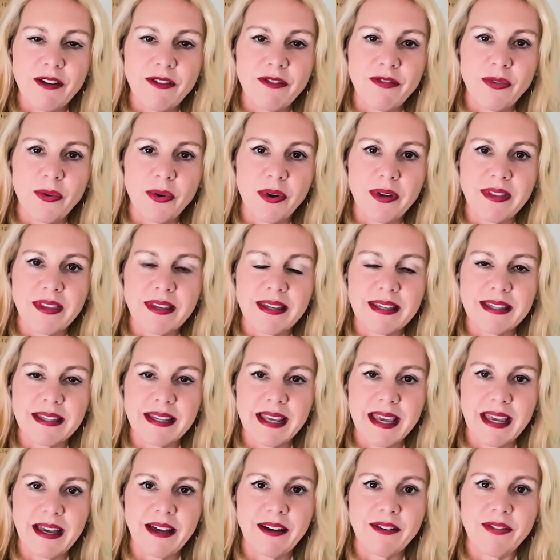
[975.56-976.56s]
for the
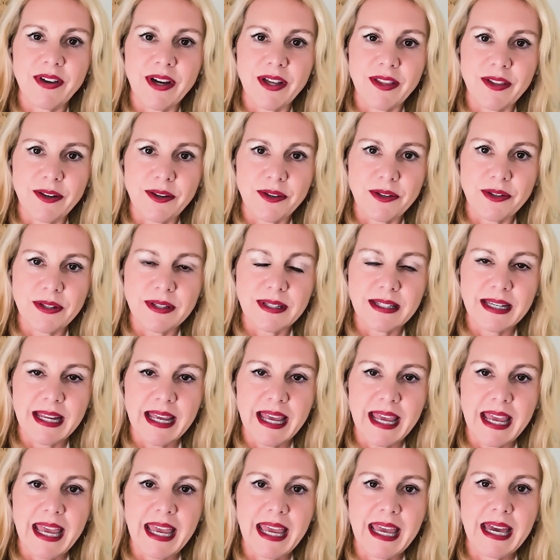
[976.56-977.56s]
sake of others.
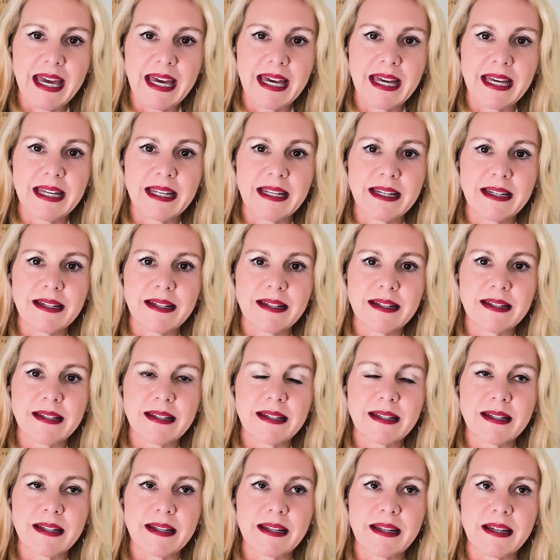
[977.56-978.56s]
And
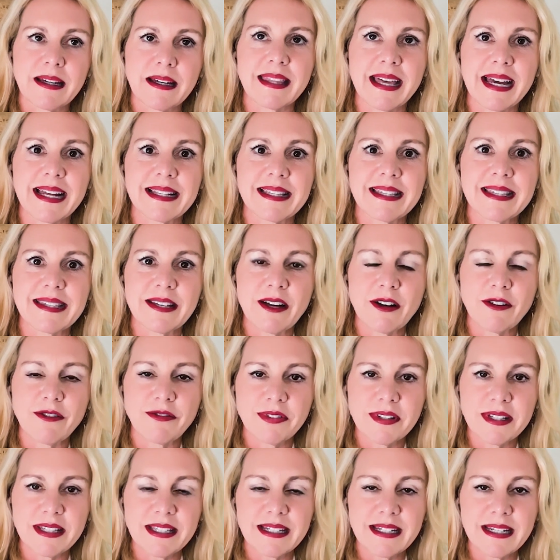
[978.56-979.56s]
that
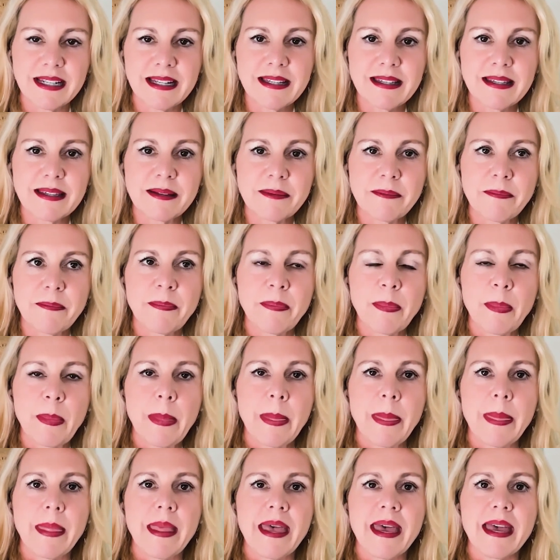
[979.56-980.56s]
selflessness
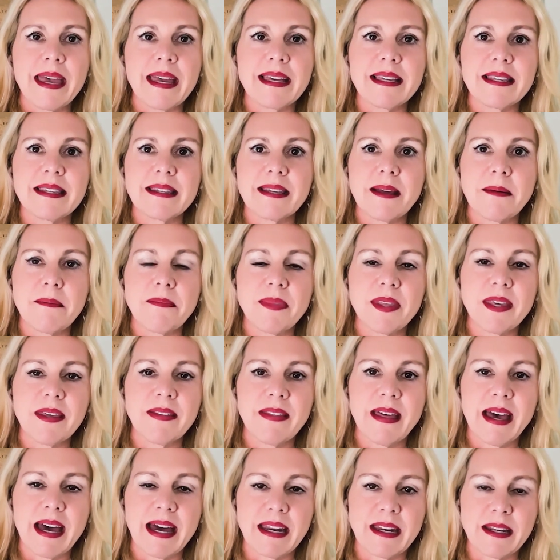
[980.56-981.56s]
is
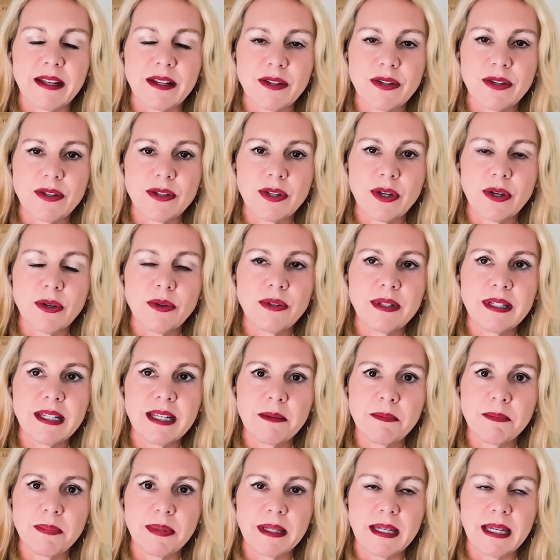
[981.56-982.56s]
something that is so
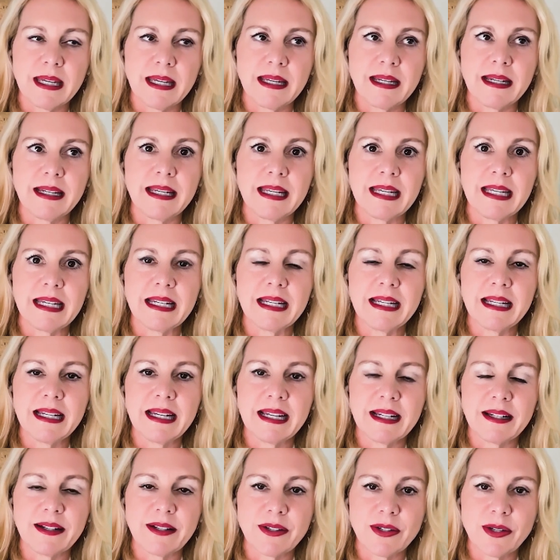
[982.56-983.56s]
deeply needed
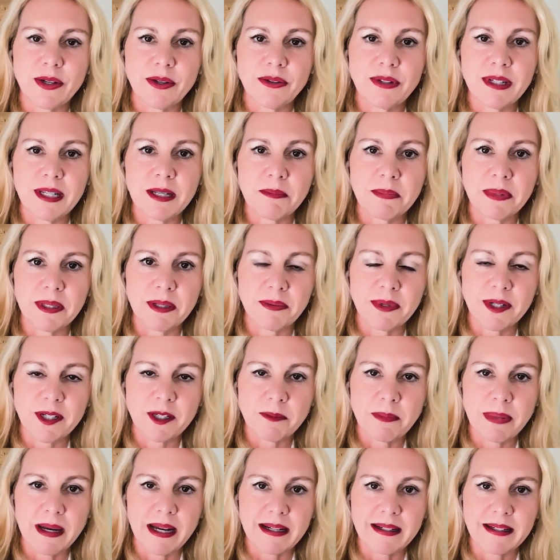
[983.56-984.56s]
and so deeply
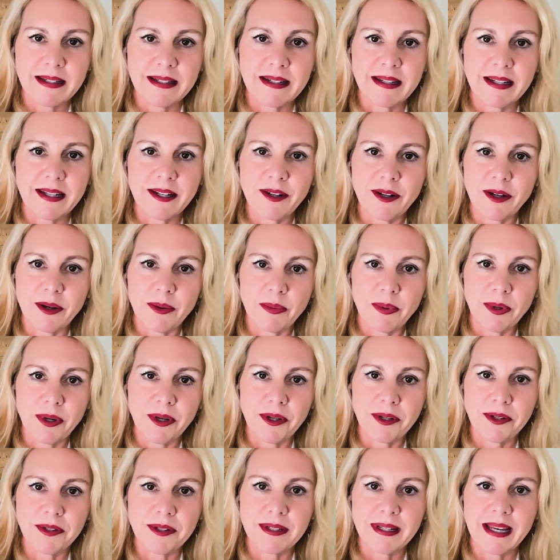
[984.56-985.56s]
respected in our
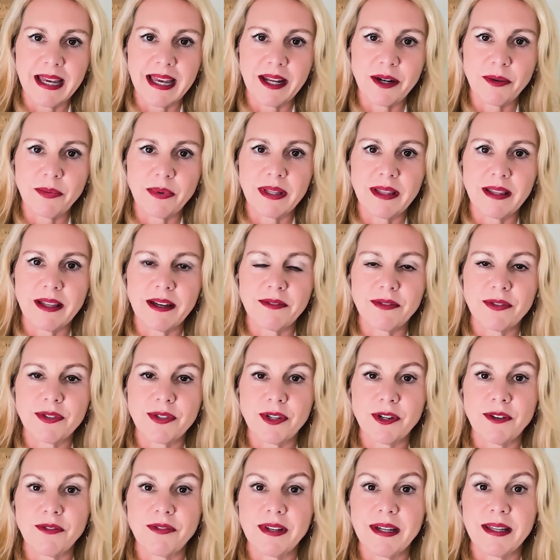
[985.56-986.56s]
world. And we love
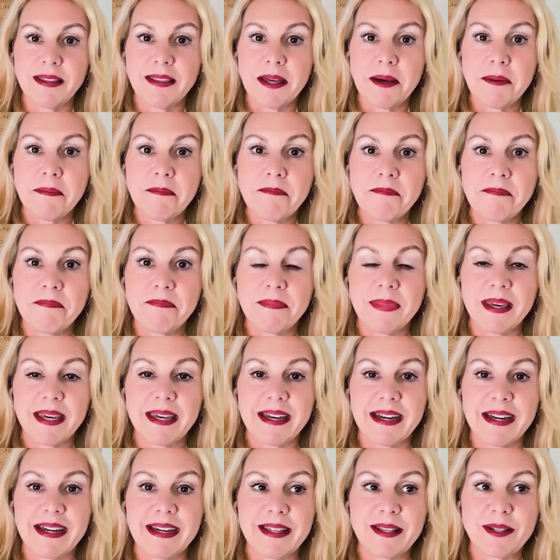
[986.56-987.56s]
serving them
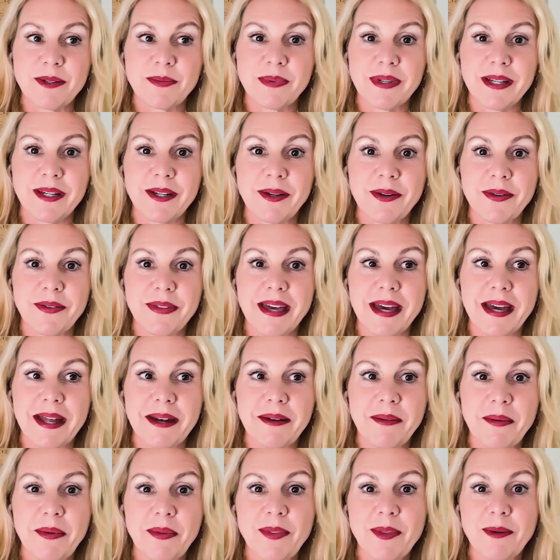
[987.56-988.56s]
because we know that
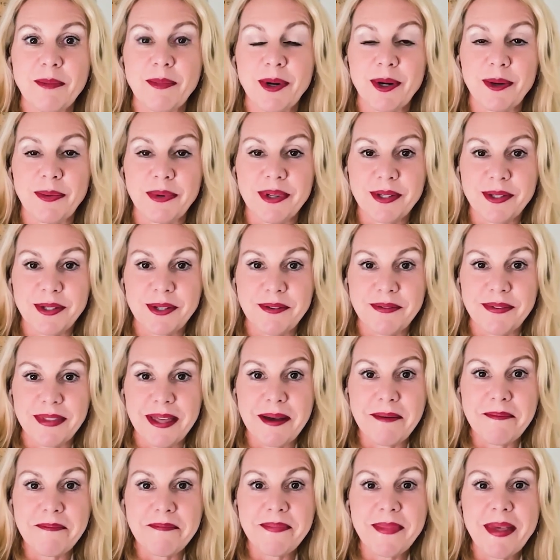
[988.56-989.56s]
the more we serve
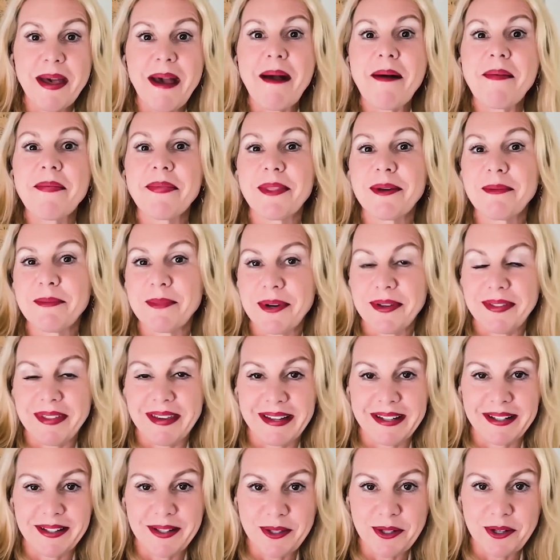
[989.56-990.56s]
them, the more they
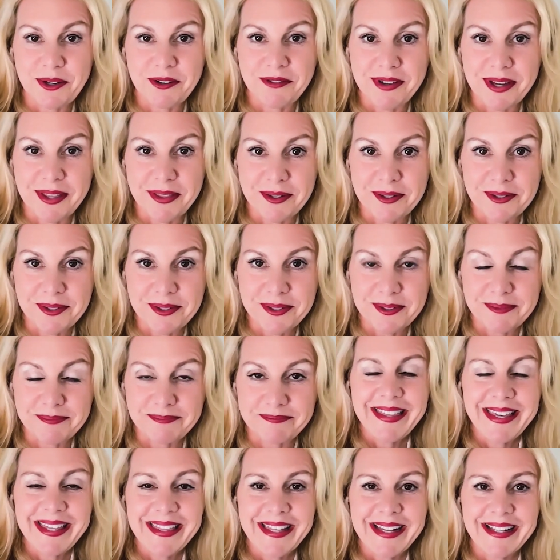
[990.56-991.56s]
can serve others. I
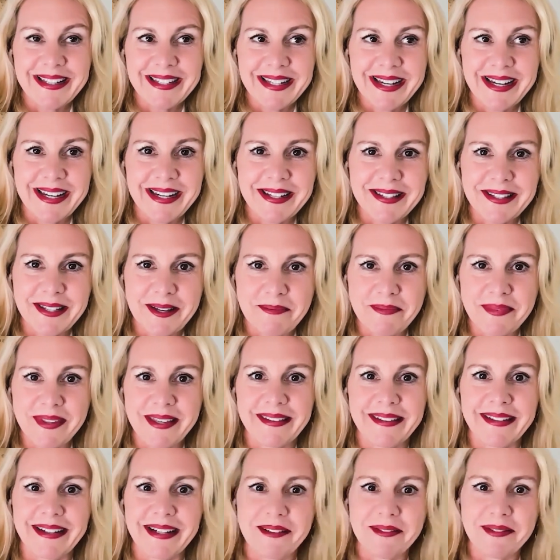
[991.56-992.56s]
think that's kind of
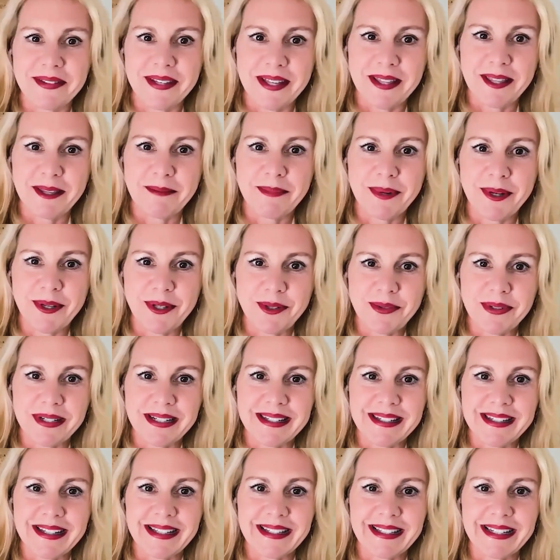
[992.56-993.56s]
something that I've said the most
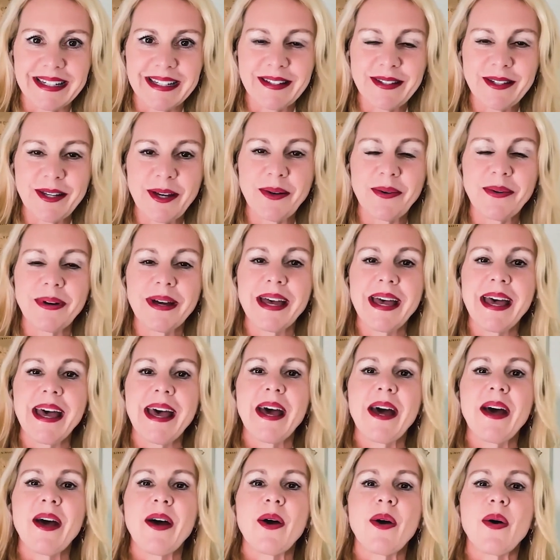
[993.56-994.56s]
recently. So
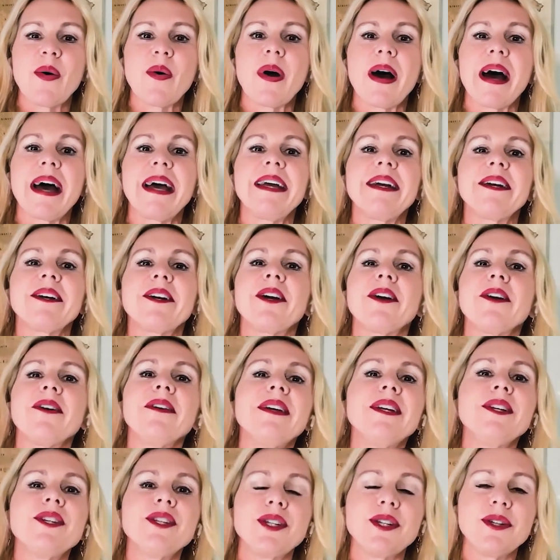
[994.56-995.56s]
I
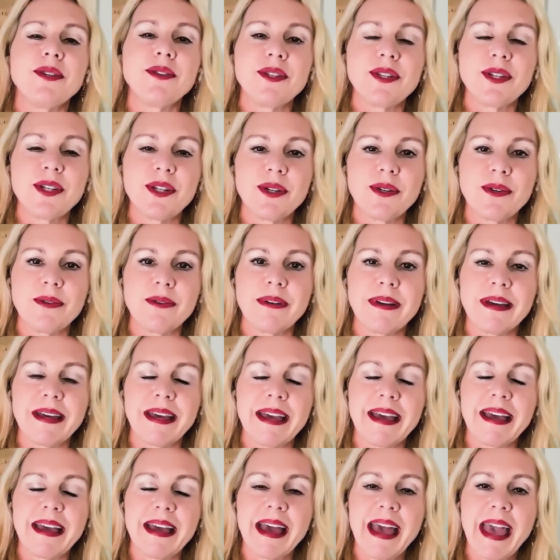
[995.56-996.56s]
encourage you to
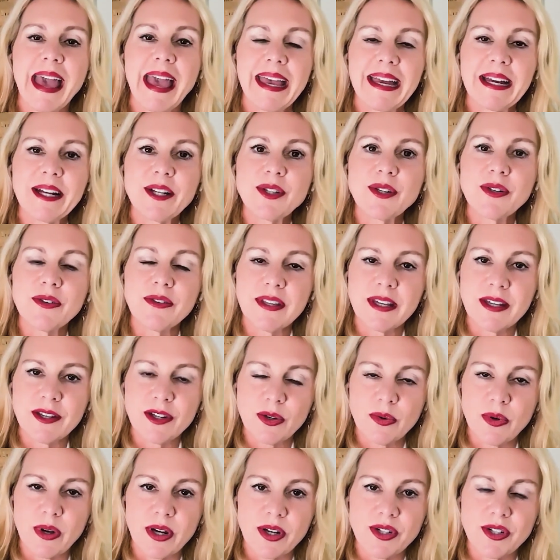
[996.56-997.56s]
answer
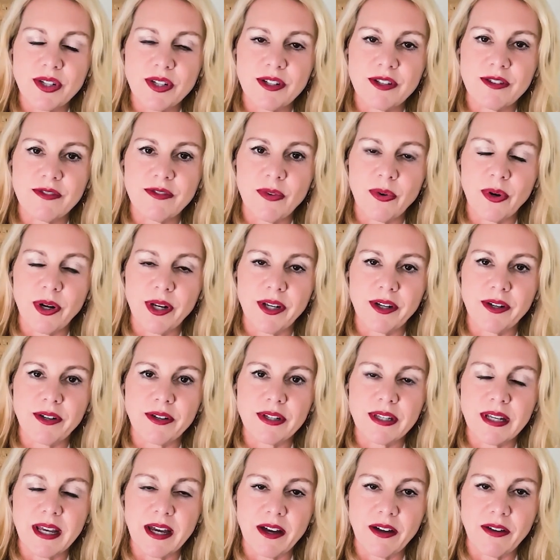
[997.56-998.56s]
these questions for
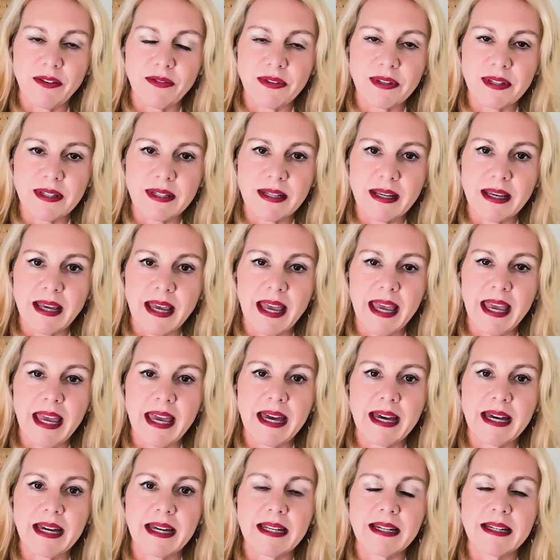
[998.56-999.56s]
yourselves.
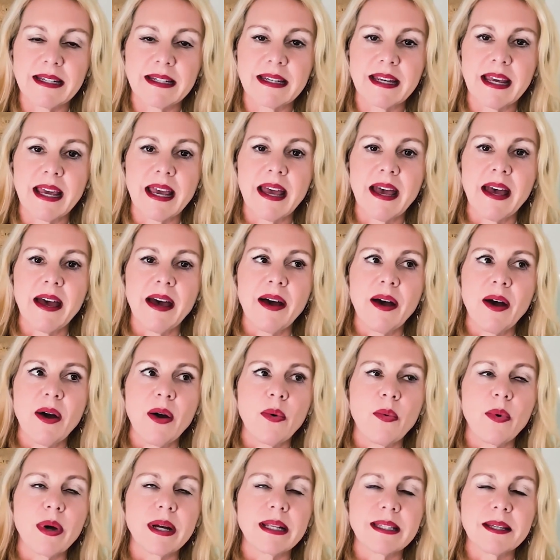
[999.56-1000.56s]
And
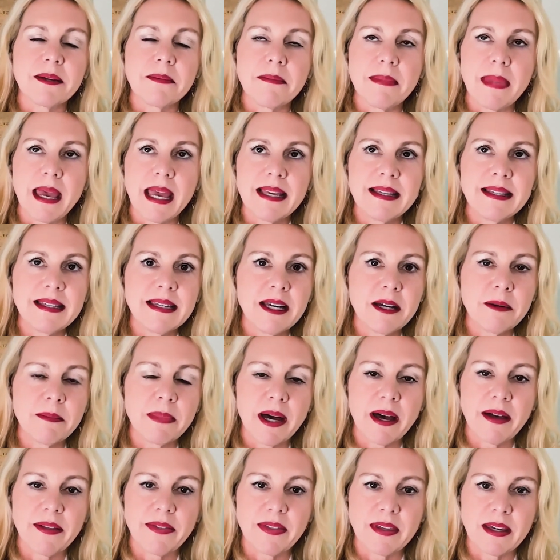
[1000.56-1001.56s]
what's amazing
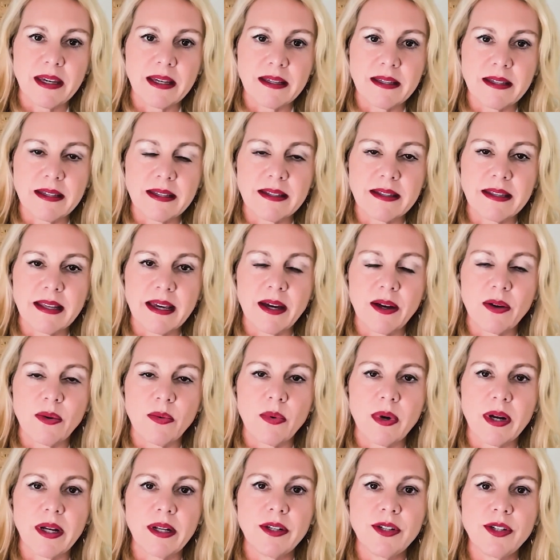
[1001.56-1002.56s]
about this is that
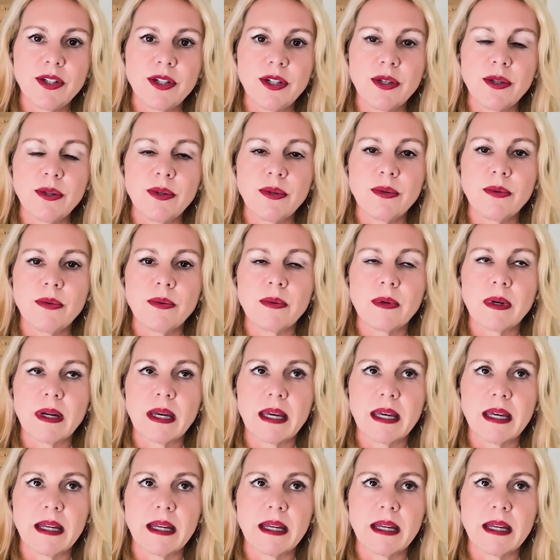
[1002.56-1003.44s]
once you